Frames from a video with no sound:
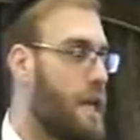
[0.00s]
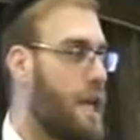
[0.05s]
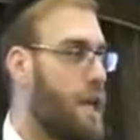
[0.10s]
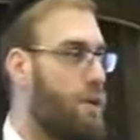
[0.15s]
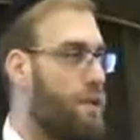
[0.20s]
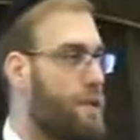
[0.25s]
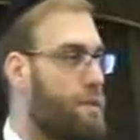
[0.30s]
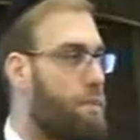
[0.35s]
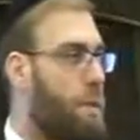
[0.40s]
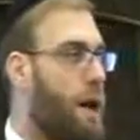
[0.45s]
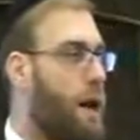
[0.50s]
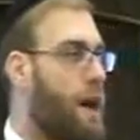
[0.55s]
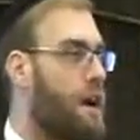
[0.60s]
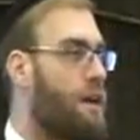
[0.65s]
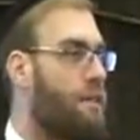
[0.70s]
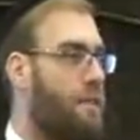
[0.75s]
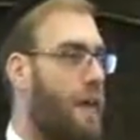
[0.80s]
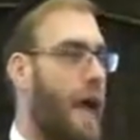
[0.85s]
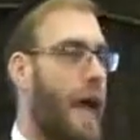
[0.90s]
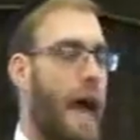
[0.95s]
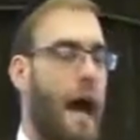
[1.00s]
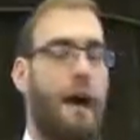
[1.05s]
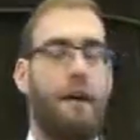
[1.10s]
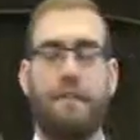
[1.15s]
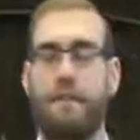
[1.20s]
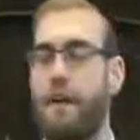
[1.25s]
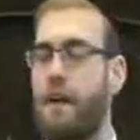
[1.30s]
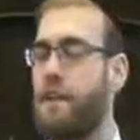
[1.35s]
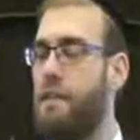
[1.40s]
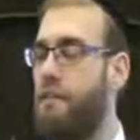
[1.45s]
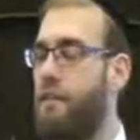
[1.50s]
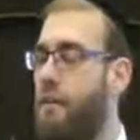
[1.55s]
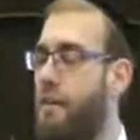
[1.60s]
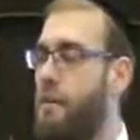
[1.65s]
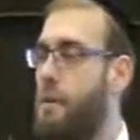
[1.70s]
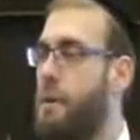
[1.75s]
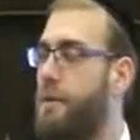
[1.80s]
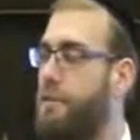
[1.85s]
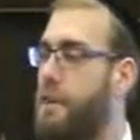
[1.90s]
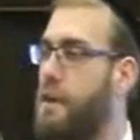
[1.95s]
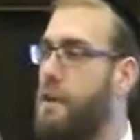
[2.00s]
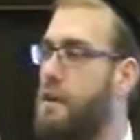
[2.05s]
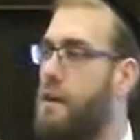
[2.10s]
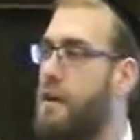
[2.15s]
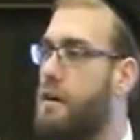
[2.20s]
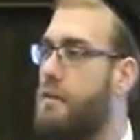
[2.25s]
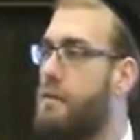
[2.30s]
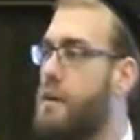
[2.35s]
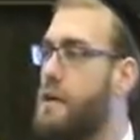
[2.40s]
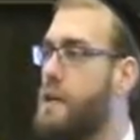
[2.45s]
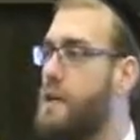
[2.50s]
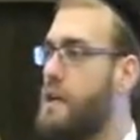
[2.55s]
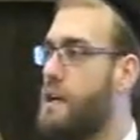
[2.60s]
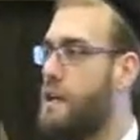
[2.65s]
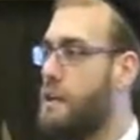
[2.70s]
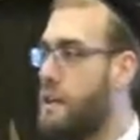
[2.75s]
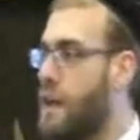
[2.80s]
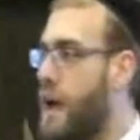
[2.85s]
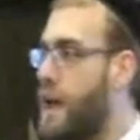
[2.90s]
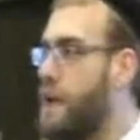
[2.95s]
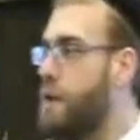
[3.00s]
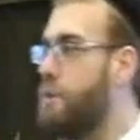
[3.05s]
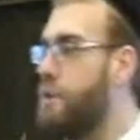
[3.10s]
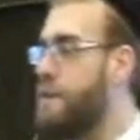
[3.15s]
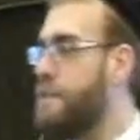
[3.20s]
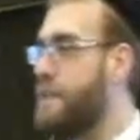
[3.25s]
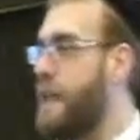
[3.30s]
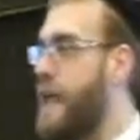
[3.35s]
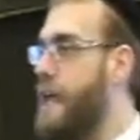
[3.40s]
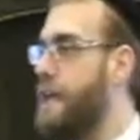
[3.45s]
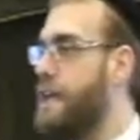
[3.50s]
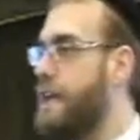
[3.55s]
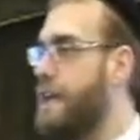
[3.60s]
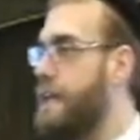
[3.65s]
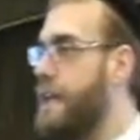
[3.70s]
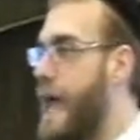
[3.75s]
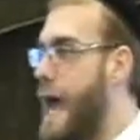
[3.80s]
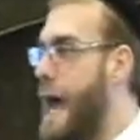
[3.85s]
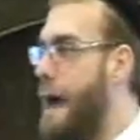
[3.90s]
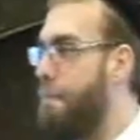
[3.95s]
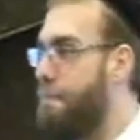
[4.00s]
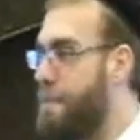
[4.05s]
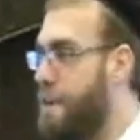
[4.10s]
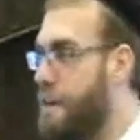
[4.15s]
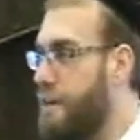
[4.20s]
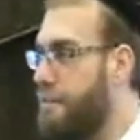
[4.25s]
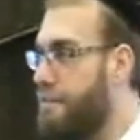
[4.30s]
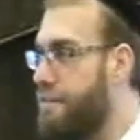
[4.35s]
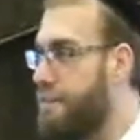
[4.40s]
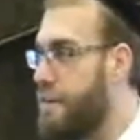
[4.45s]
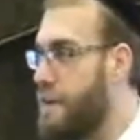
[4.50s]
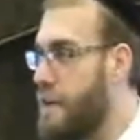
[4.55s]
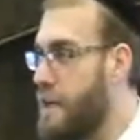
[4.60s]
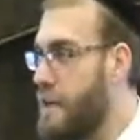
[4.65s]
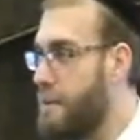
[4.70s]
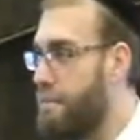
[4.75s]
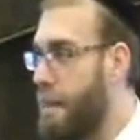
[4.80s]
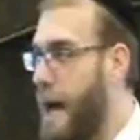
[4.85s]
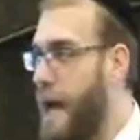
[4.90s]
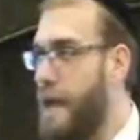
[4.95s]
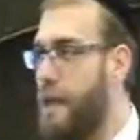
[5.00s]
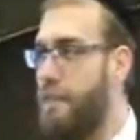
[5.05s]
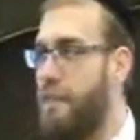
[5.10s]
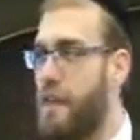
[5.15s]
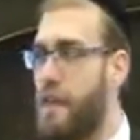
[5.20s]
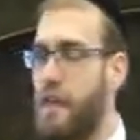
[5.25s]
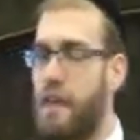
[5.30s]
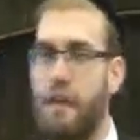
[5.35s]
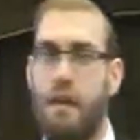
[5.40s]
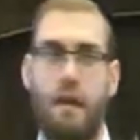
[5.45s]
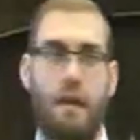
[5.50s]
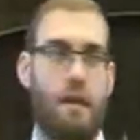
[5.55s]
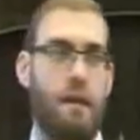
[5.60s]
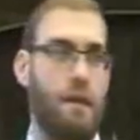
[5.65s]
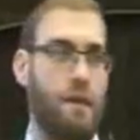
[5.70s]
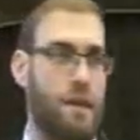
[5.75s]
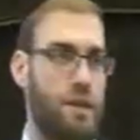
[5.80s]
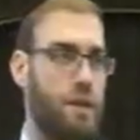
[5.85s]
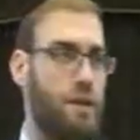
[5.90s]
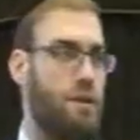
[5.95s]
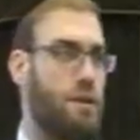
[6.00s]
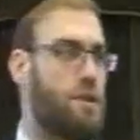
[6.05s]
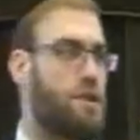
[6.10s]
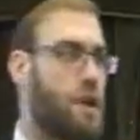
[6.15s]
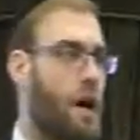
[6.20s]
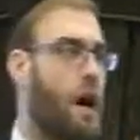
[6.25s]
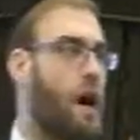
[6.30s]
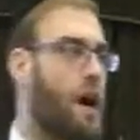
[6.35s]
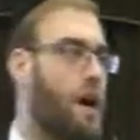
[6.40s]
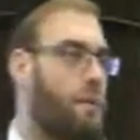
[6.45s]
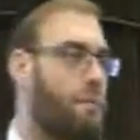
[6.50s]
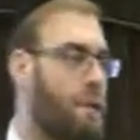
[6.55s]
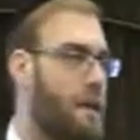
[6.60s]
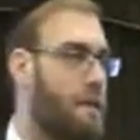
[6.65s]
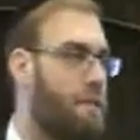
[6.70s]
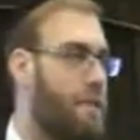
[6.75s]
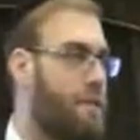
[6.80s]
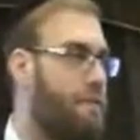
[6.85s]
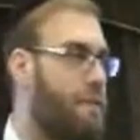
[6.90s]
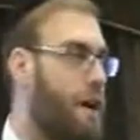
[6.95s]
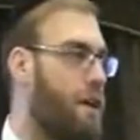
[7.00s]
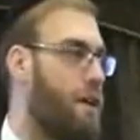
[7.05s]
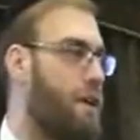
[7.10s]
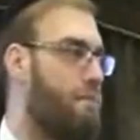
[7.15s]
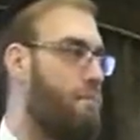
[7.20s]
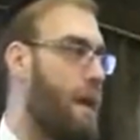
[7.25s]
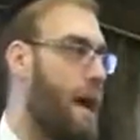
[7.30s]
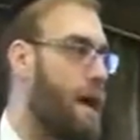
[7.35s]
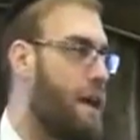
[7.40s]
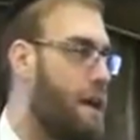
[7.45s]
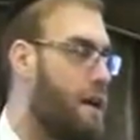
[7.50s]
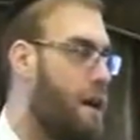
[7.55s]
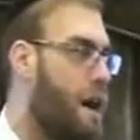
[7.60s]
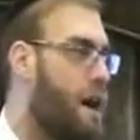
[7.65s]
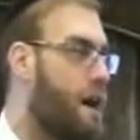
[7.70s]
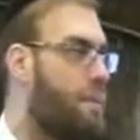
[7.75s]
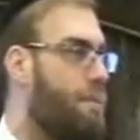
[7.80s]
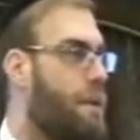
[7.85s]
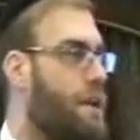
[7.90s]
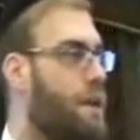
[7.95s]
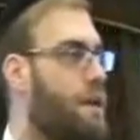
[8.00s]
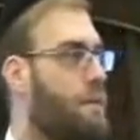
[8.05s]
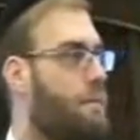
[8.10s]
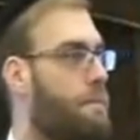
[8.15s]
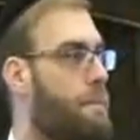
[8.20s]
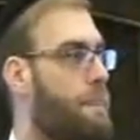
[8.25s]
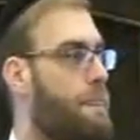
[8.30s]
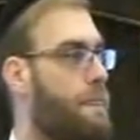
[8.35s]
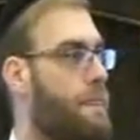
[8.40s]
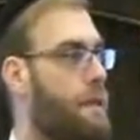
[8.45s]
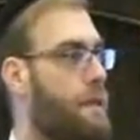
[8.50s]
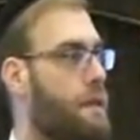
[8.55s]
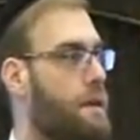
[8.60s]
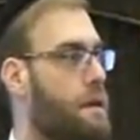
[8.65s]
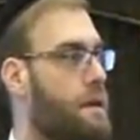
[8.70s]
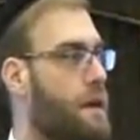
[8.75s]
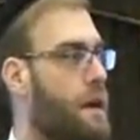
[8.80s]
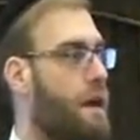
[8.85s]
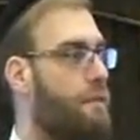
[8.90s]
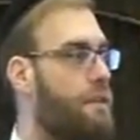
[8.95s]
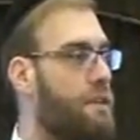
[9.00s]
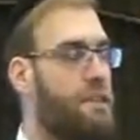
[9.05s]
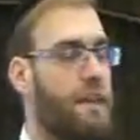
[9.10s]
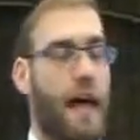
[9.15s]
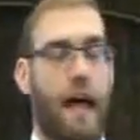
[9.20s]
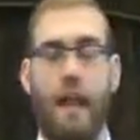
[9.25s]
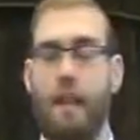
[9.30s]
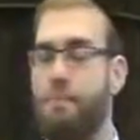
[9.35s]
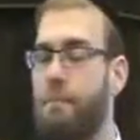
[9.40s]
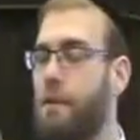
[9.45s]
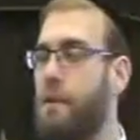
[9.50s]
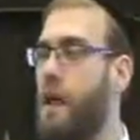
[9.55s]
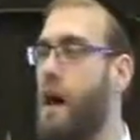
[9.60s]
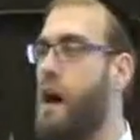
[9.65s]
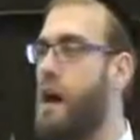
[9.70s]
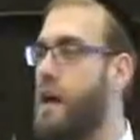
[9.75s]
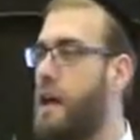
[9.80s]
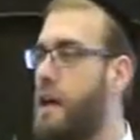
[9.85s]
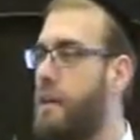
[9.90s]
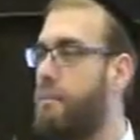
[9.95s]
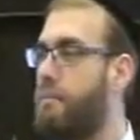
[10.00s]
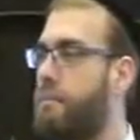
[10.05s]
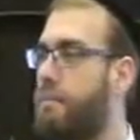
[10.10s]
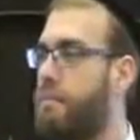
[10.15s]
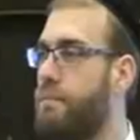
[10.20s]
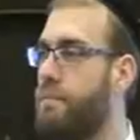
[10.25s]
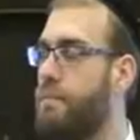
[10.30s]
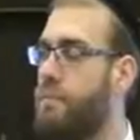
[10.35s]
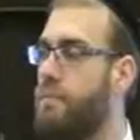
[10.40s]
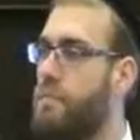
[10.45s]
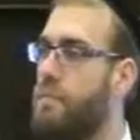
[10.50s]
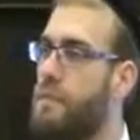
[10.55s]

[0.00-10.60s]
He was part of the household of Avraham Avinu. Lot was taken captive by the huge army, the very mighty army of the Daled Malachim.